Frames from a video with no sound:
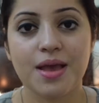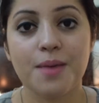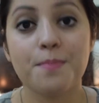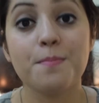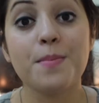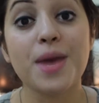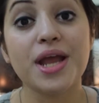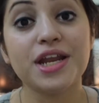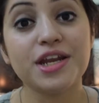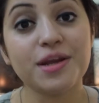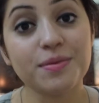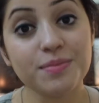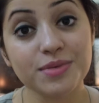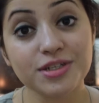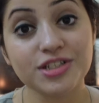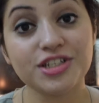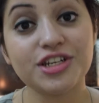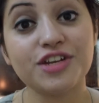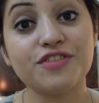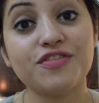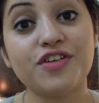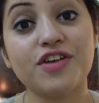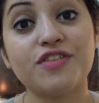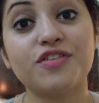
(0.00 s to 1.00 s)
My number
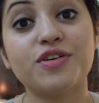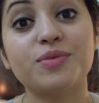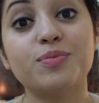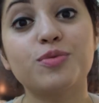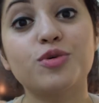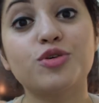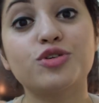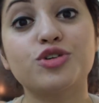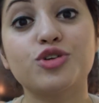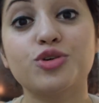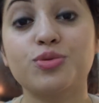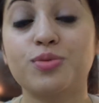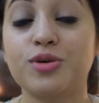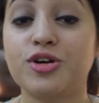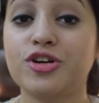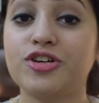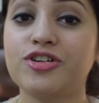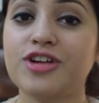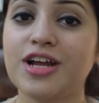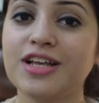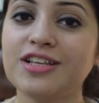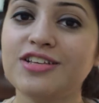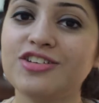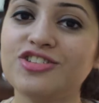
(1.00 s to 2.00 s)
three favorite
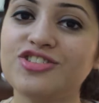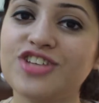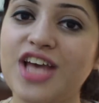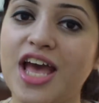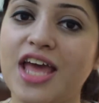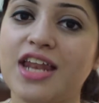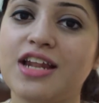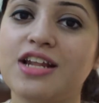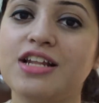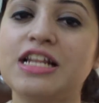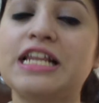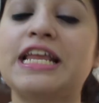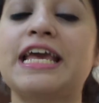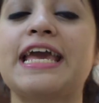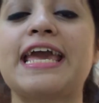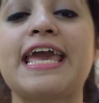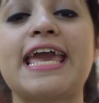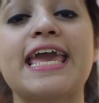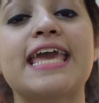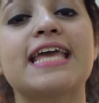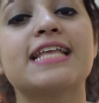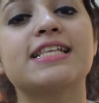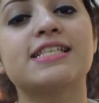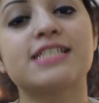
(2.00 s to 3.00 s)
booktuber runs a channel,
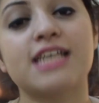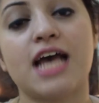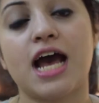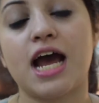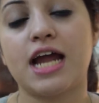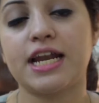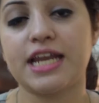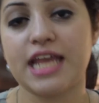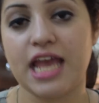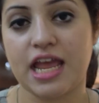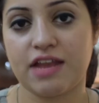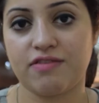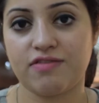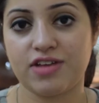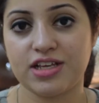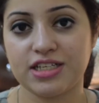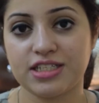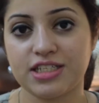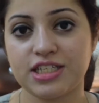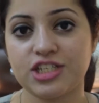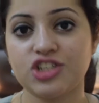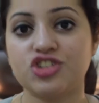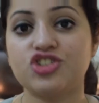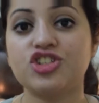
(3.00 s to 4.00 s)
Hales Heart
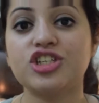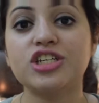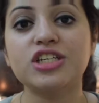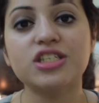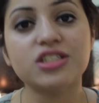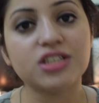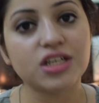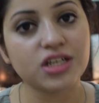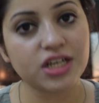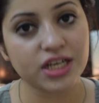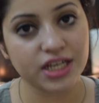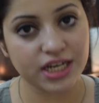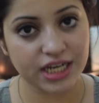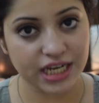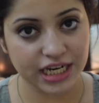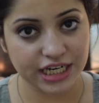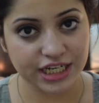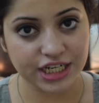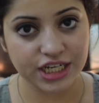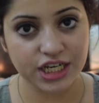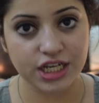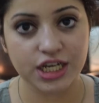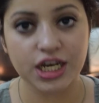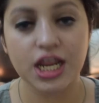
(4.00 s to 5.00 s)
NYC. She is a
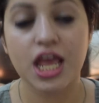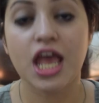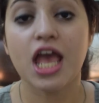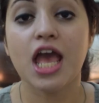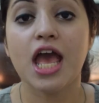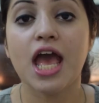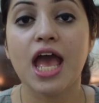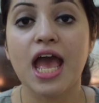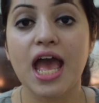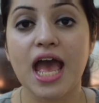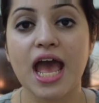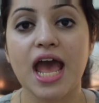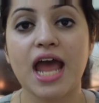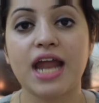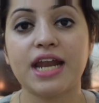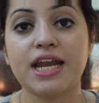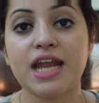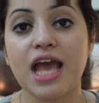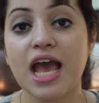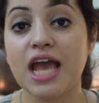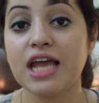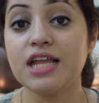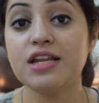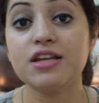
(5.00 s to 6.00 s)
Canadian
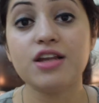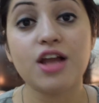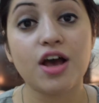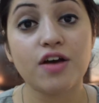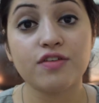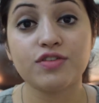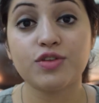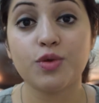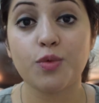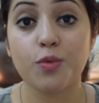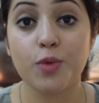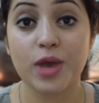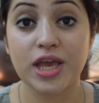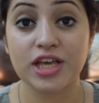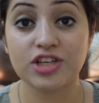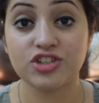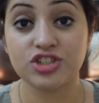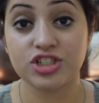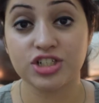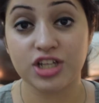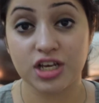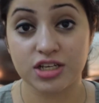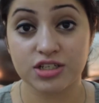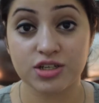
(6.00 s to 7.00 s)
and I love the way
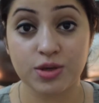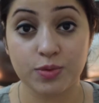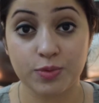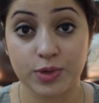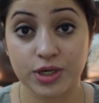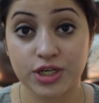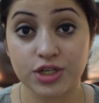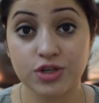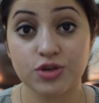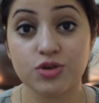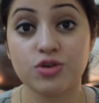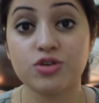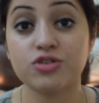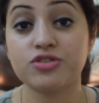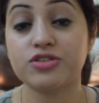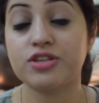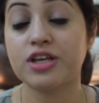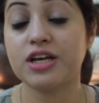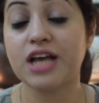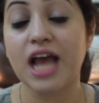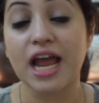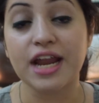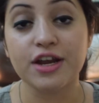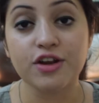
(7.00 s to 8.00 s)
she does her videos,
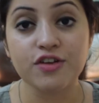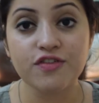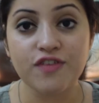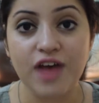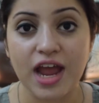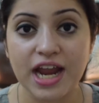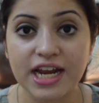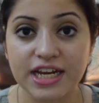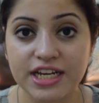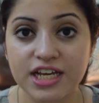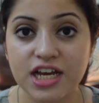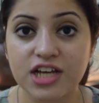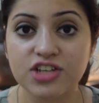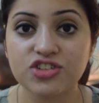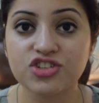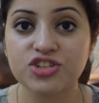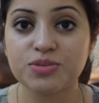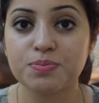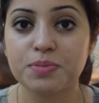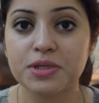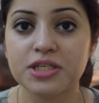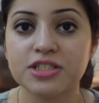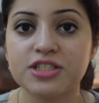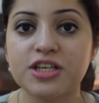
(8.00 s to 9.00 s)
the kind of ideas
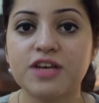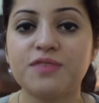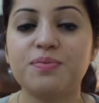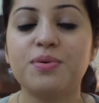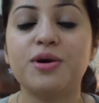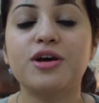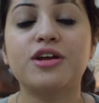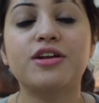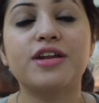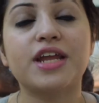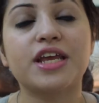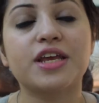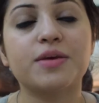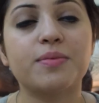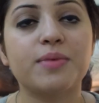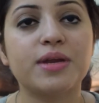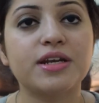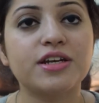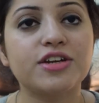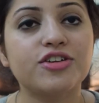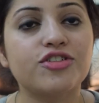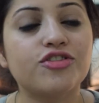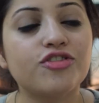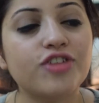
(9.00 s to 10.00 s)
she picks up, her
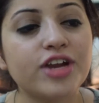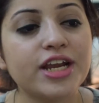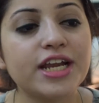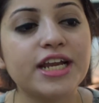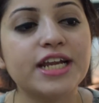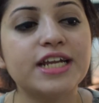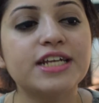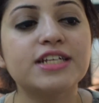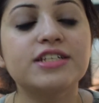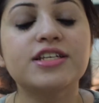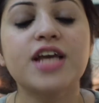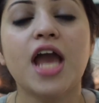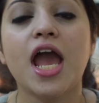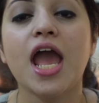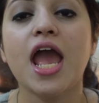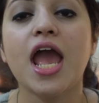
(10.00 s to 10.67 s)
recommended reads,